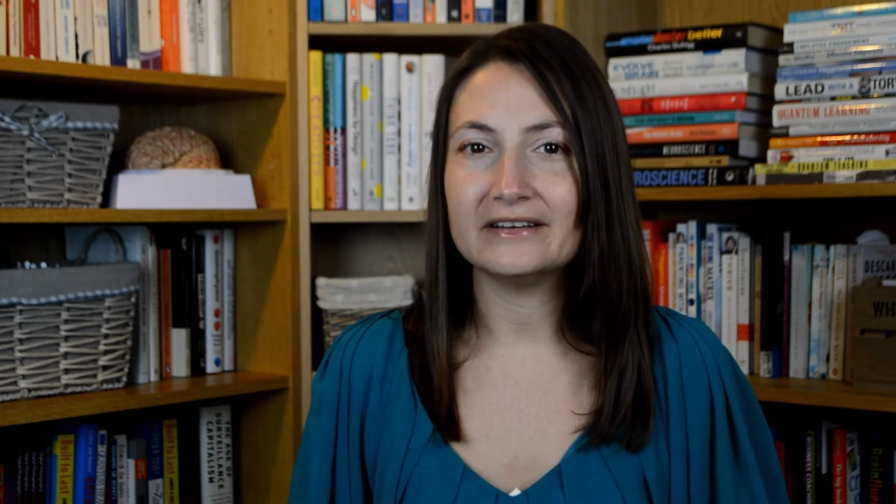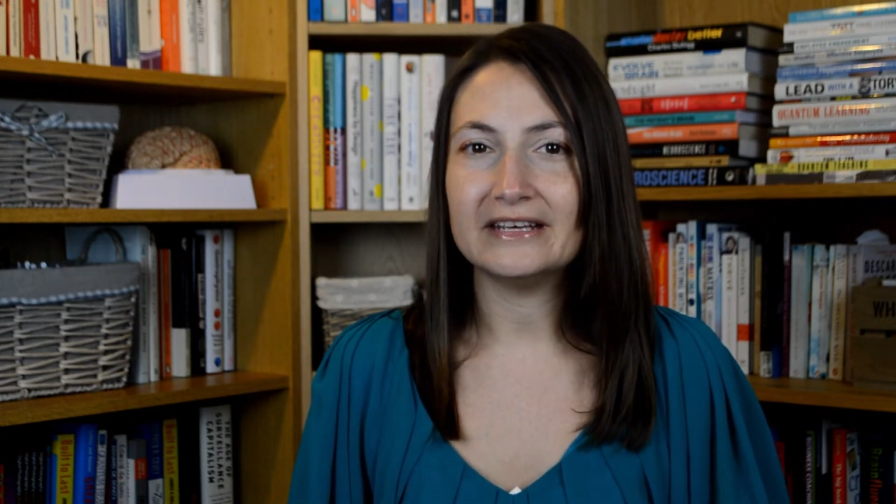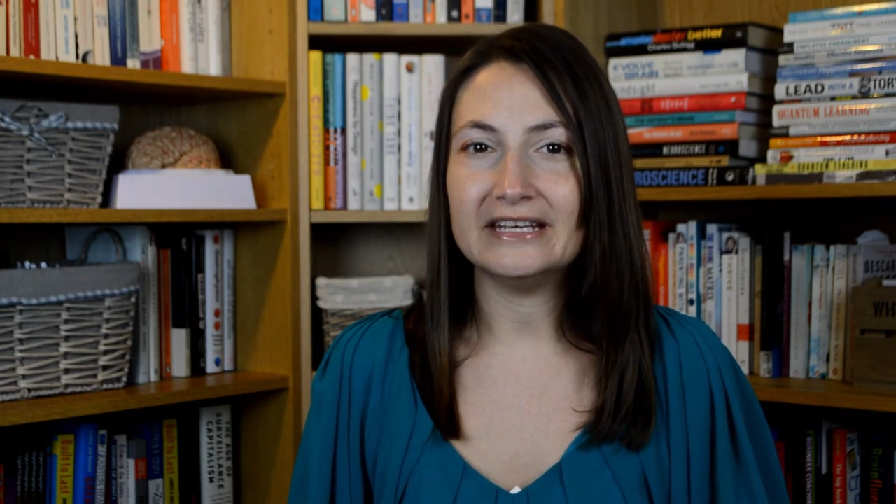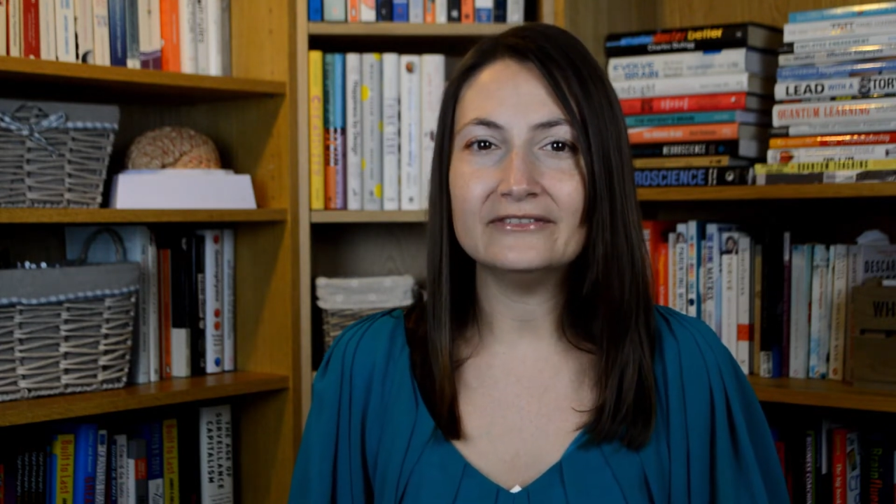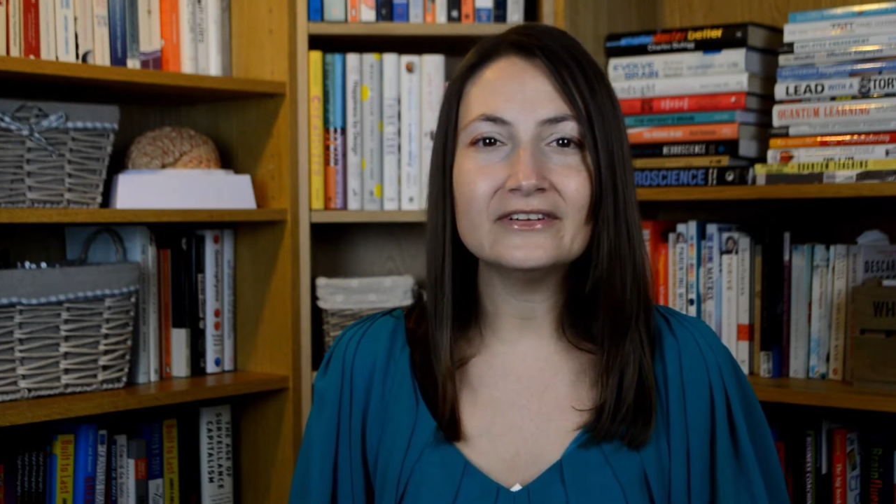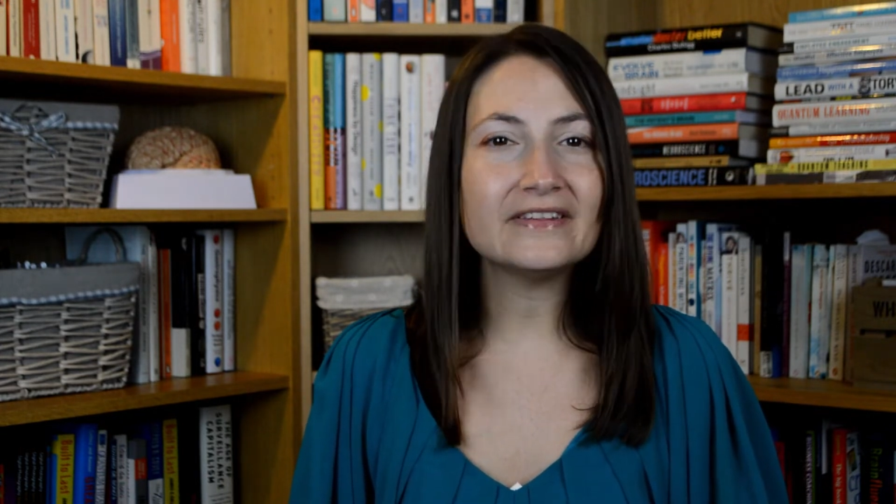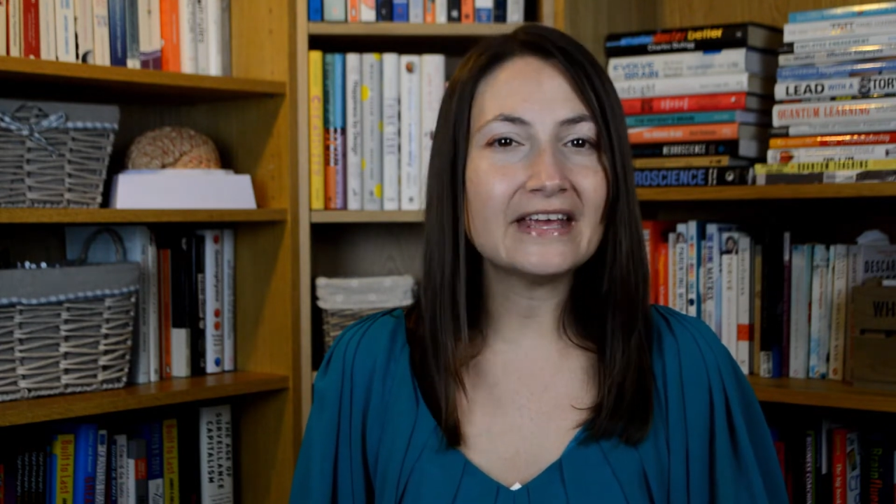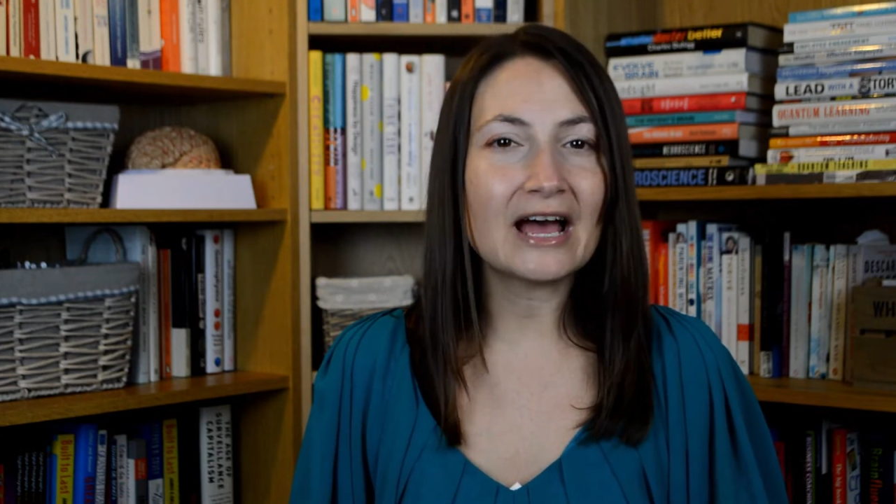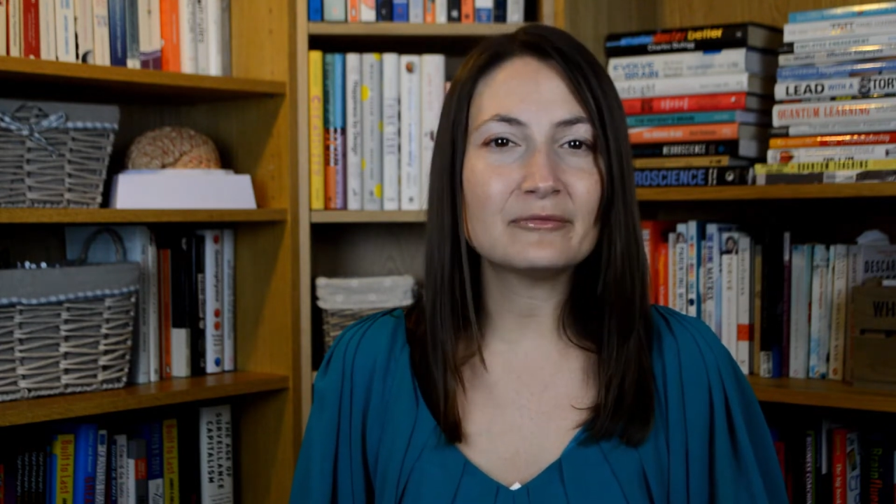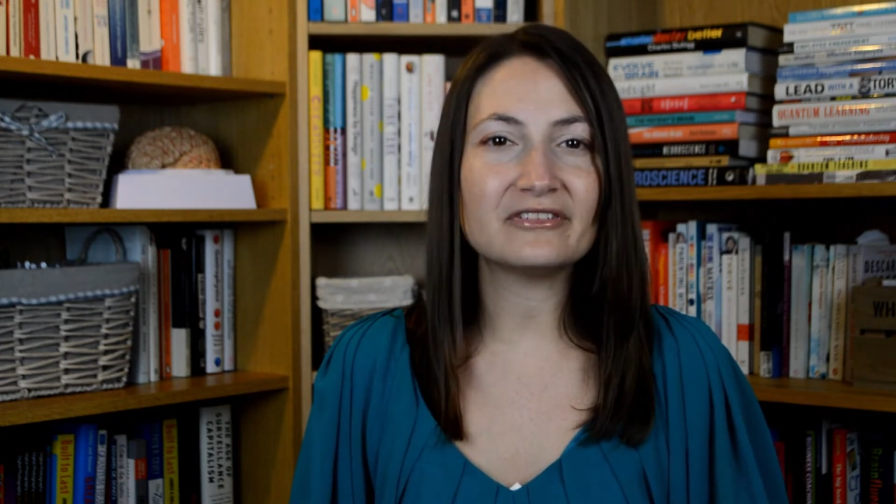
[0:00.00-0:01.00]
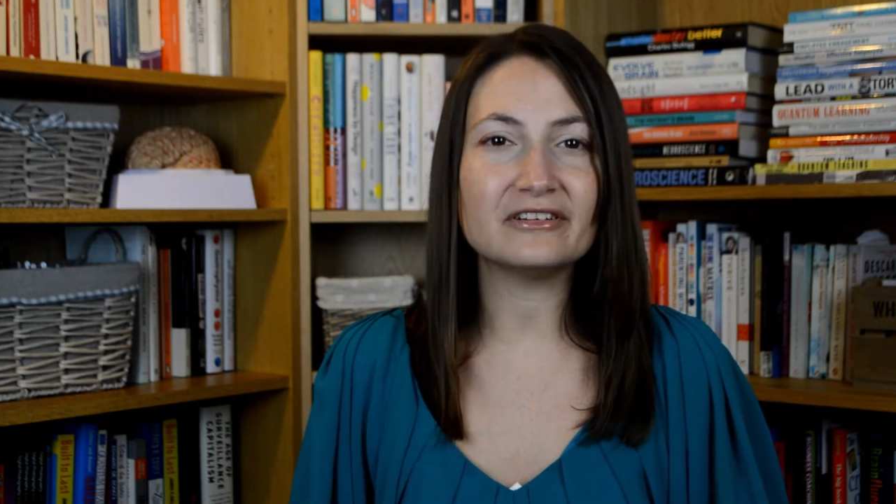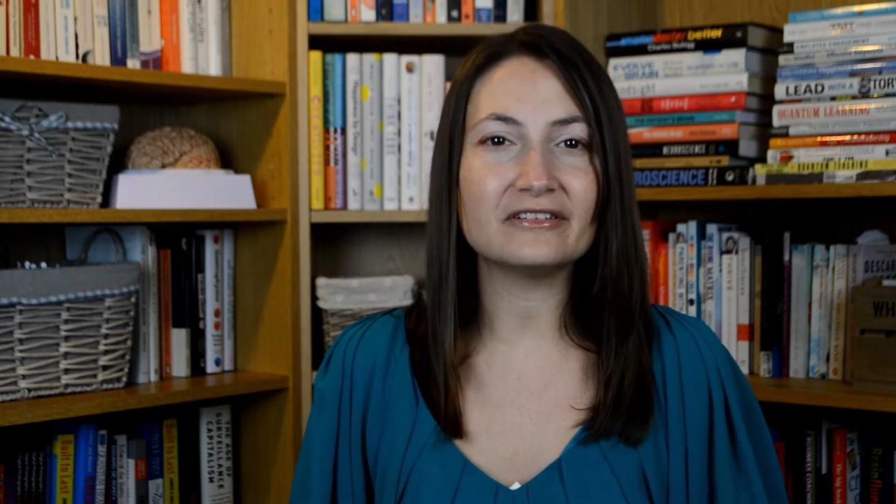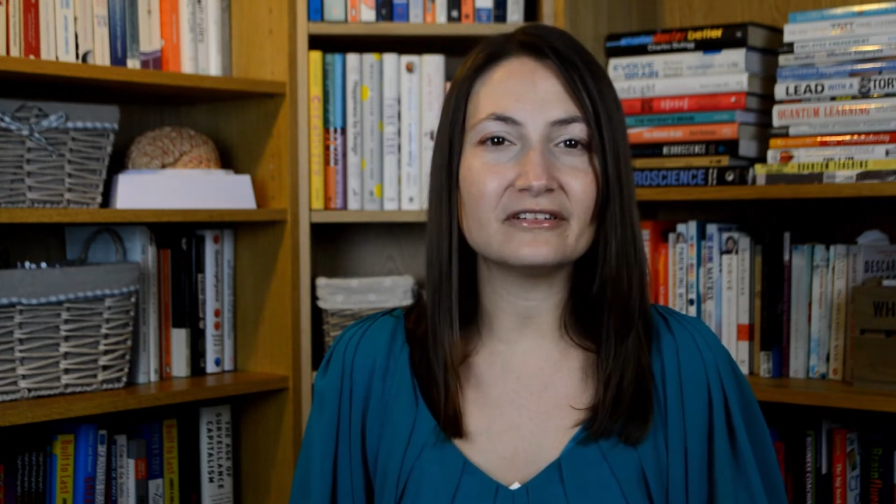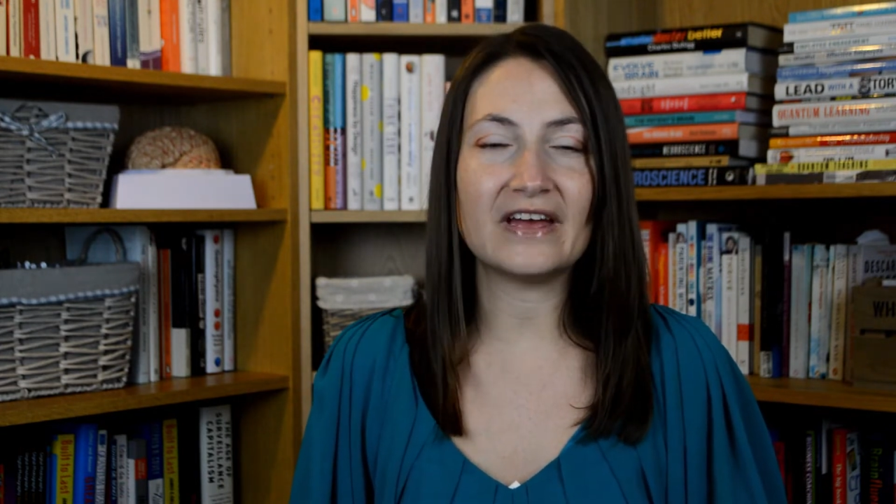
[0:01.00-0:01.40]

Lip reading: even in the absence of